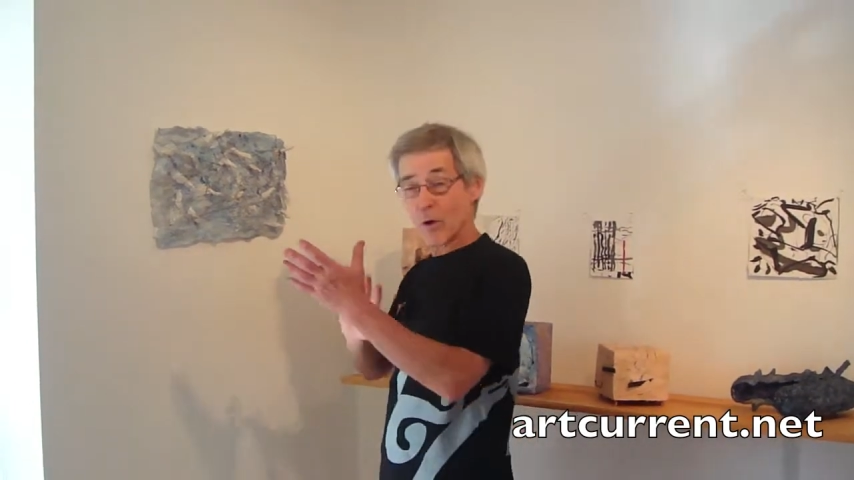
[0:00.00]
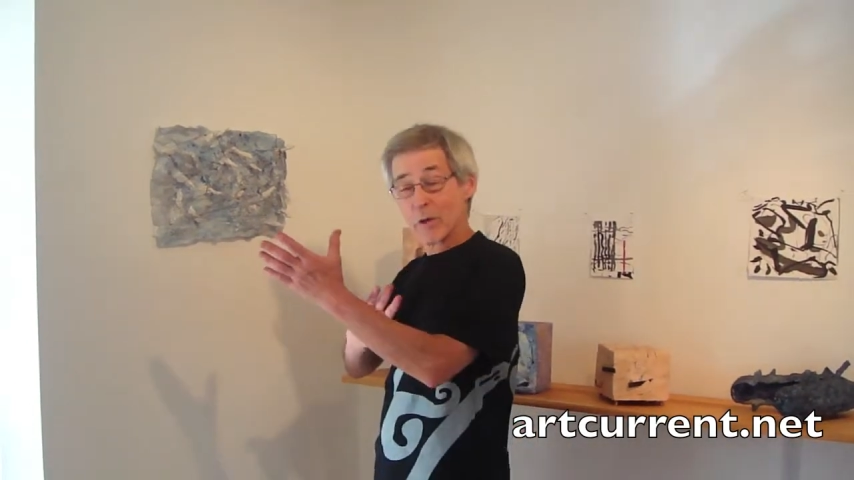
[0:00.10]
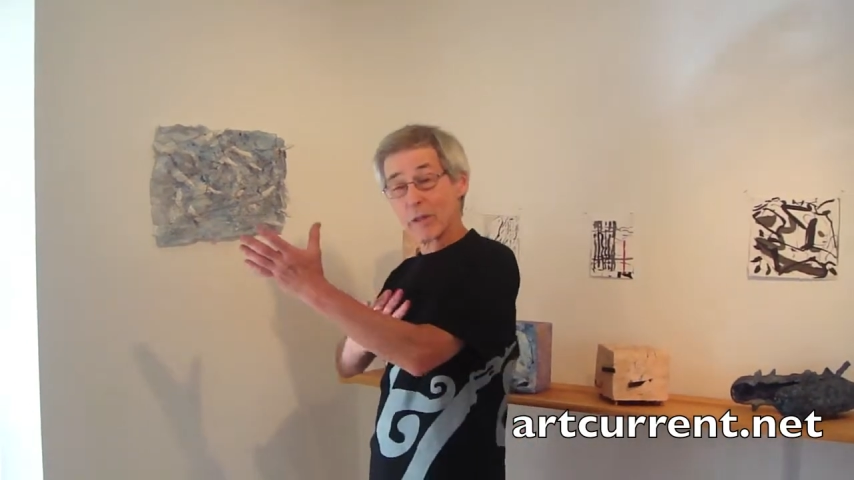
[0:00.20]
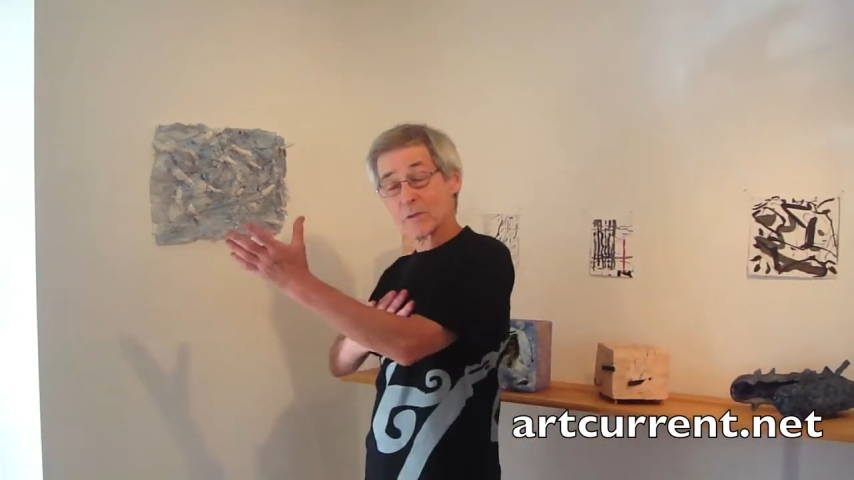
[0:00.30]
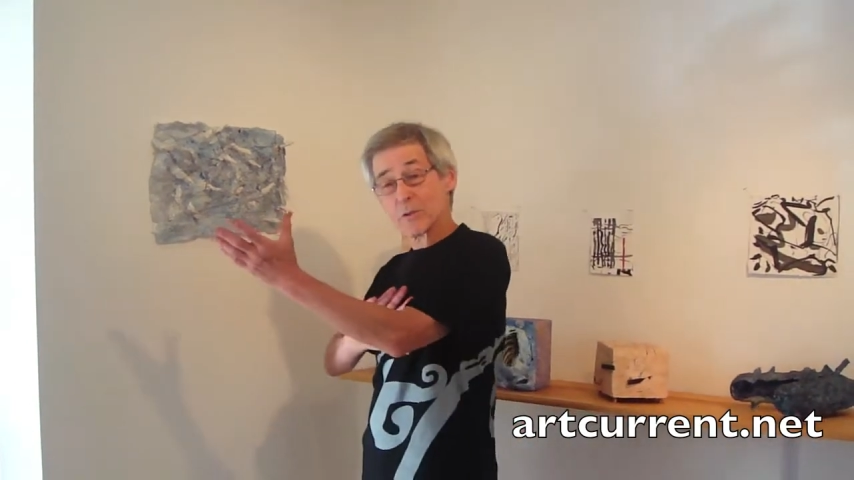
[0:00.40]

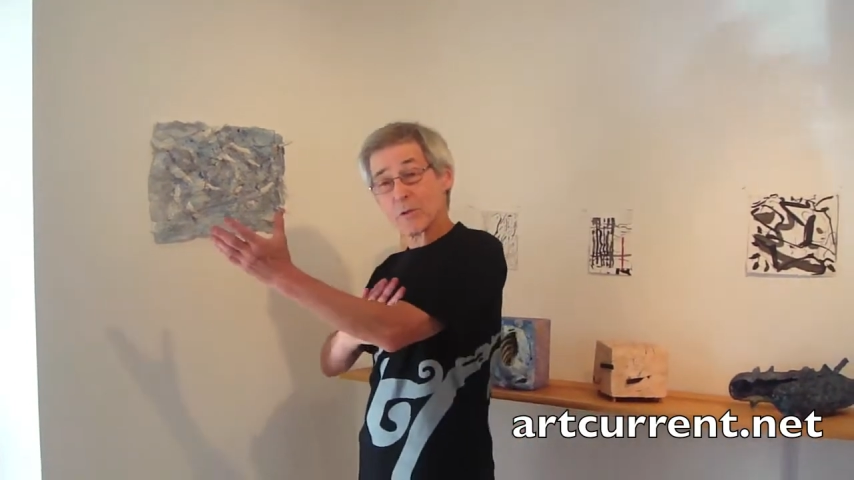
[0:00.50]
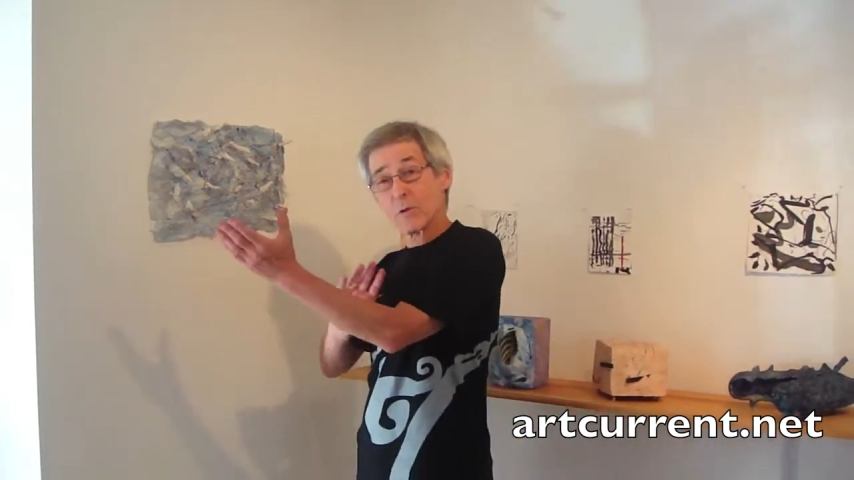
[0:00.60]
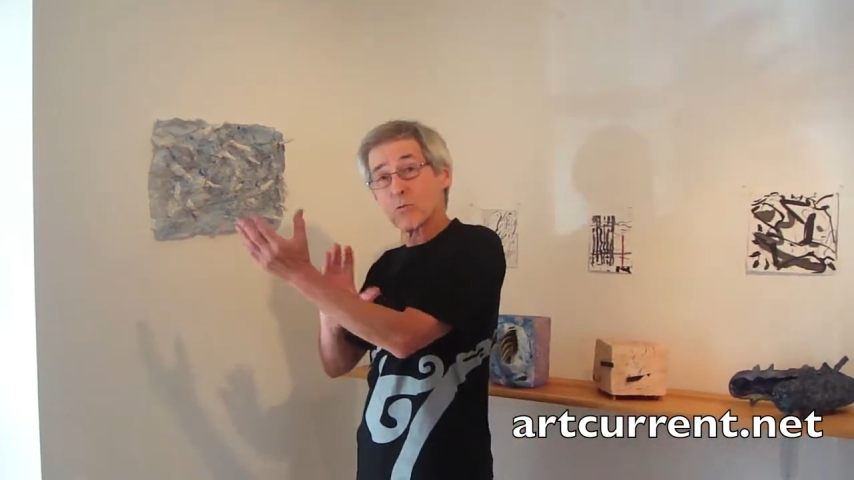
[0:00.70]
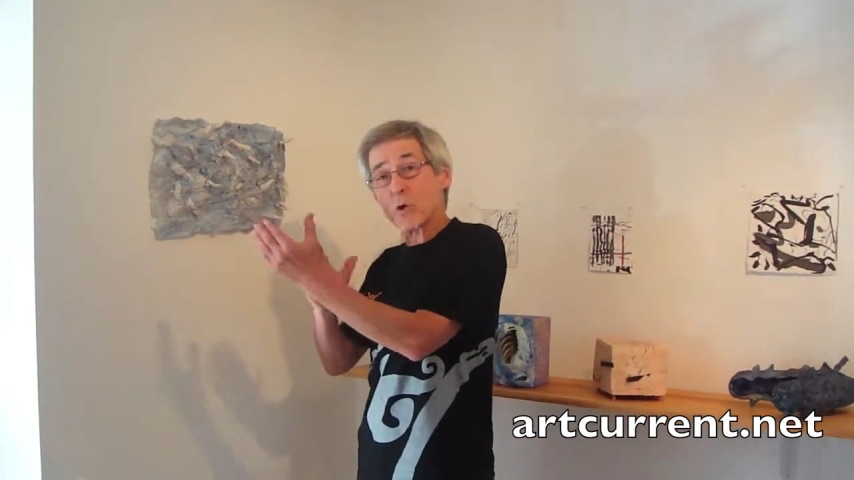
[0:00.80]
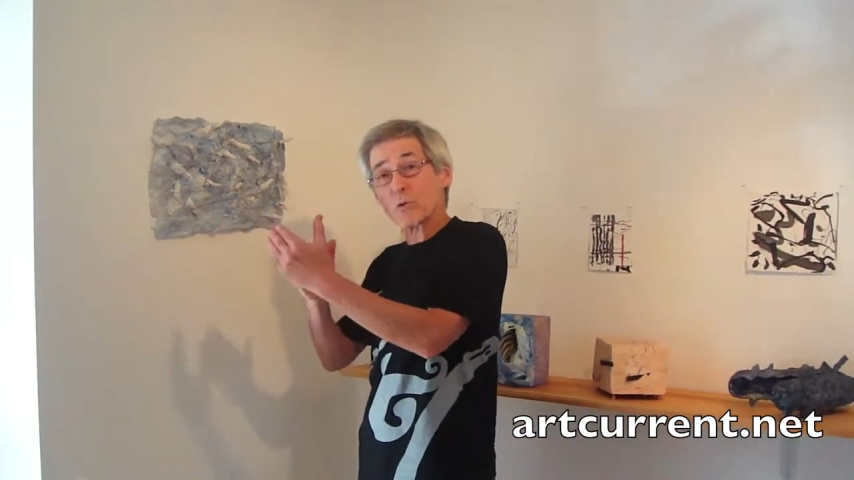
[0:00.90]
and
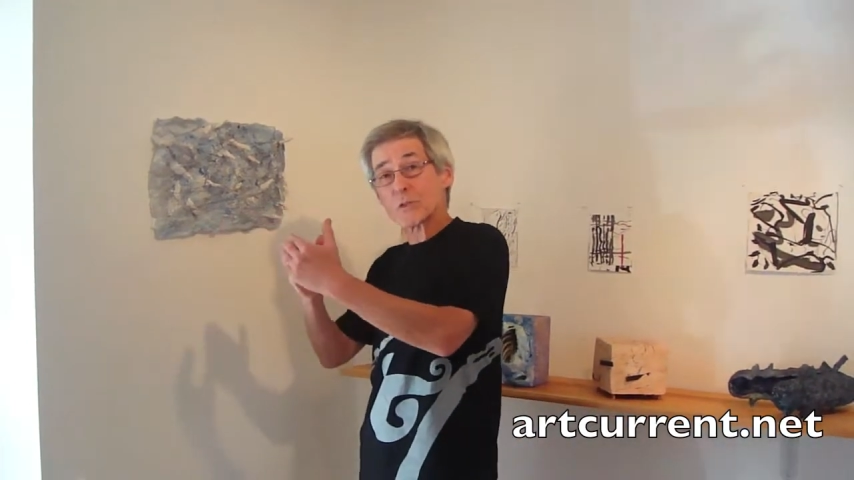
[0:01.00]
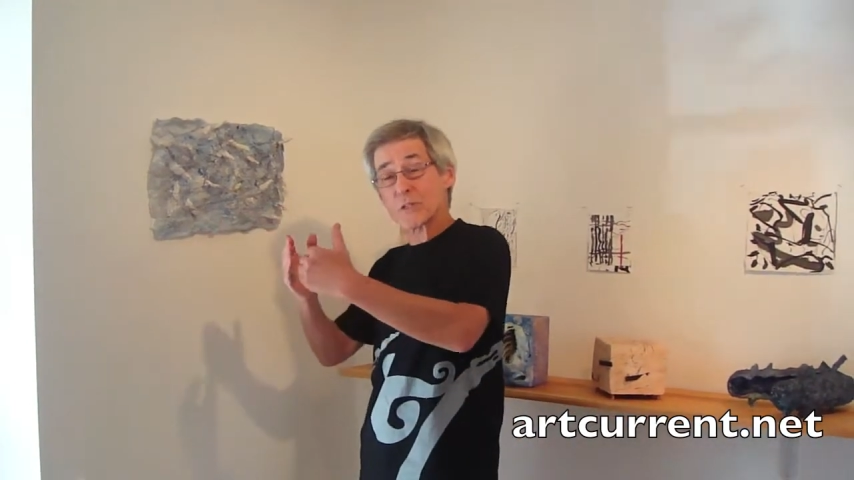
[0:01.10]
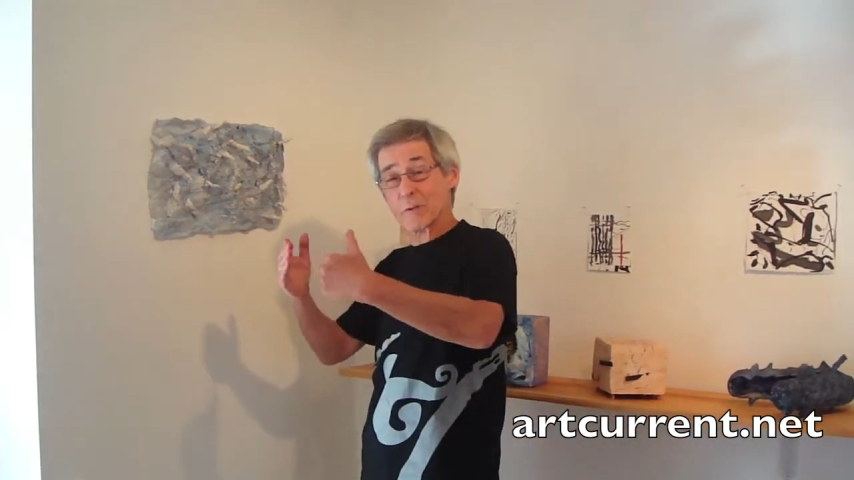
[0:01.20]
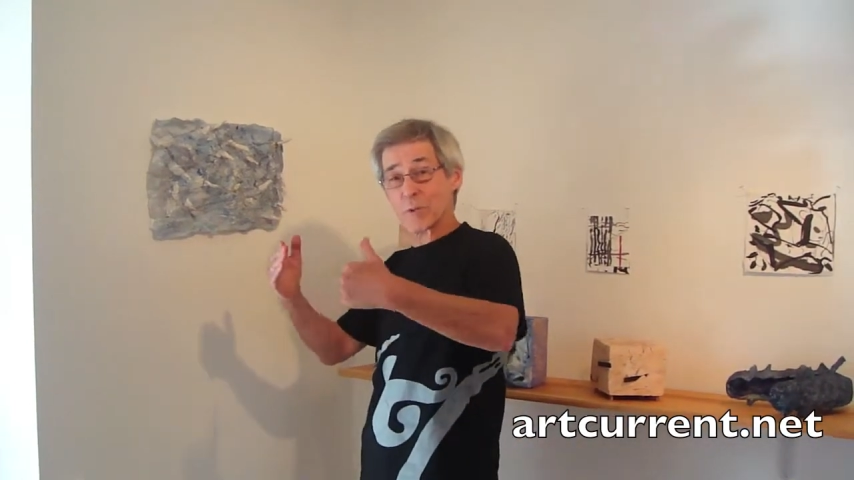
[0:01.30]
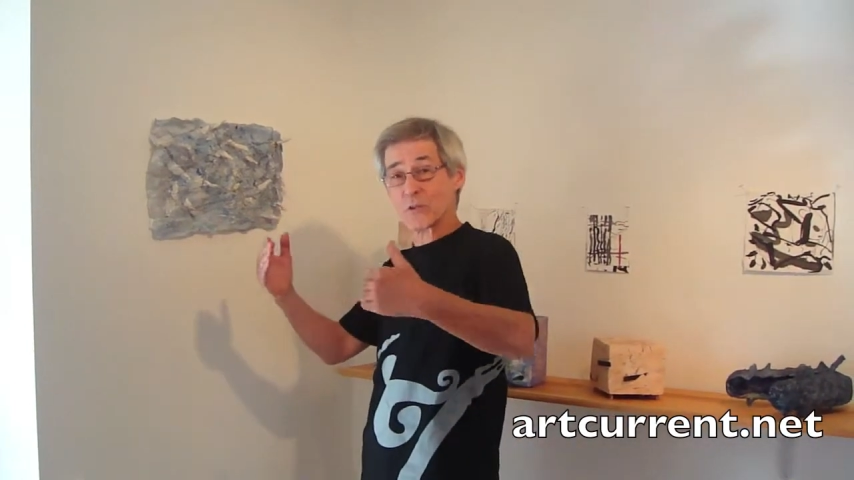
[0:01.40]
so the
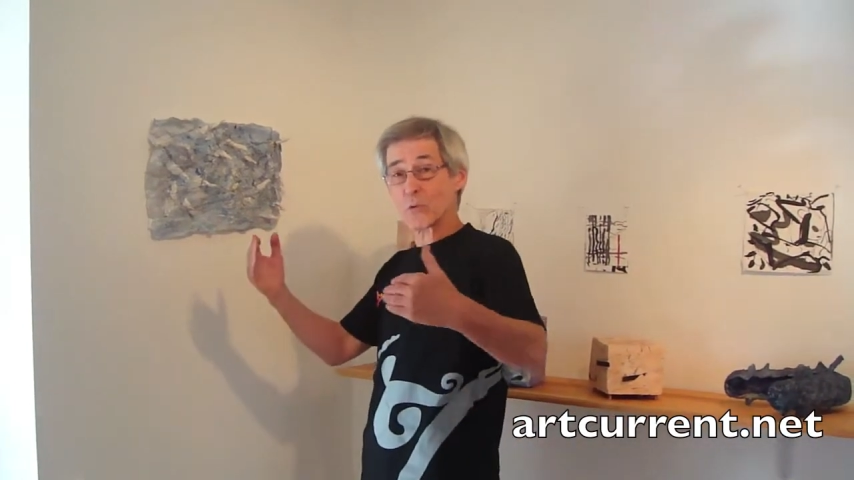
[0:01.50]
roots